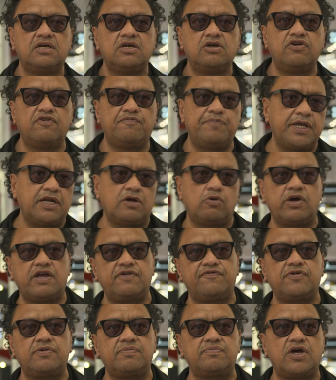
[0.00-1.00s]
who've been
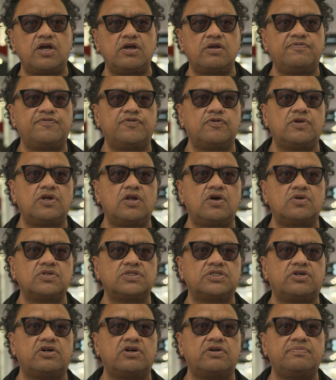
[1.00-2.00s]
away from home for a long
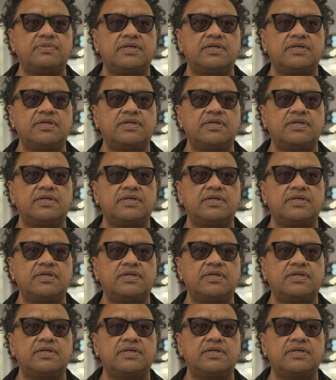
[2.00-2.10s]
time.